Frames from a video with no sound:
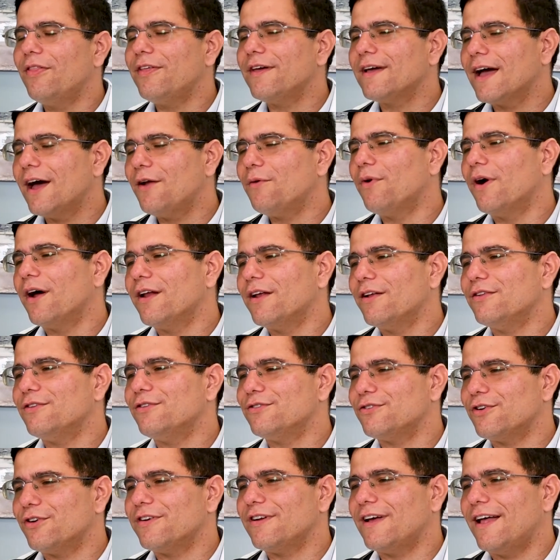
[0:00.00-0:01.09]
thing I'd want on a
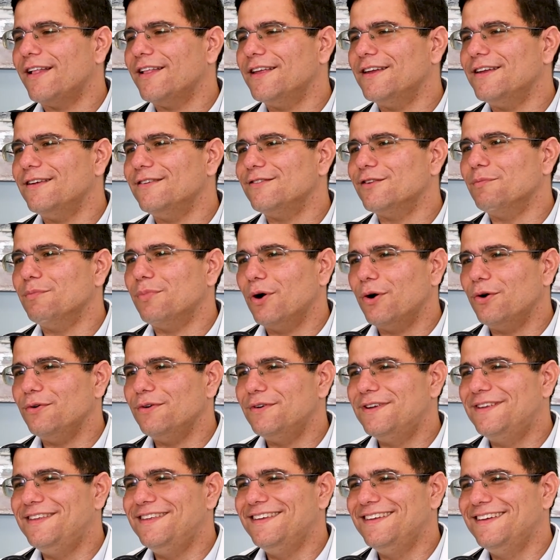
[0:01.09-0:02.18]
deserted island is a boat
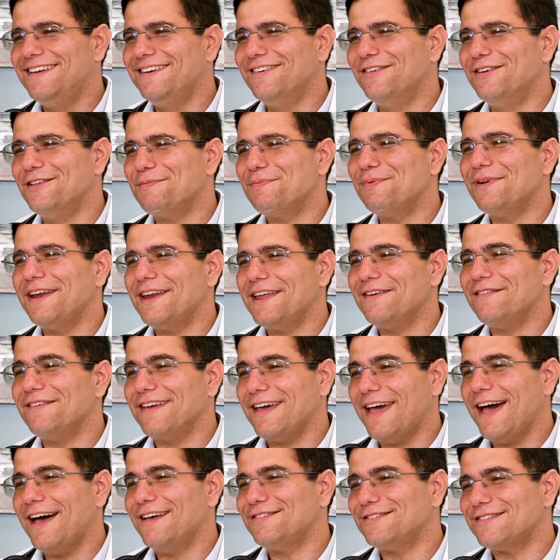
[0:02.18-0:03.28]
with plenty of
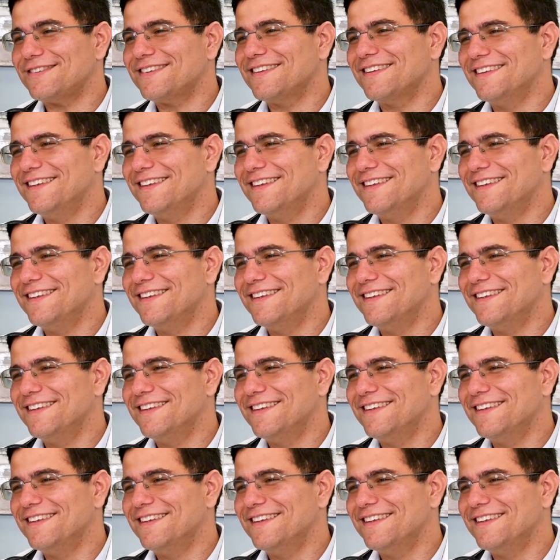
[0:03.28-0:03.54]
gas.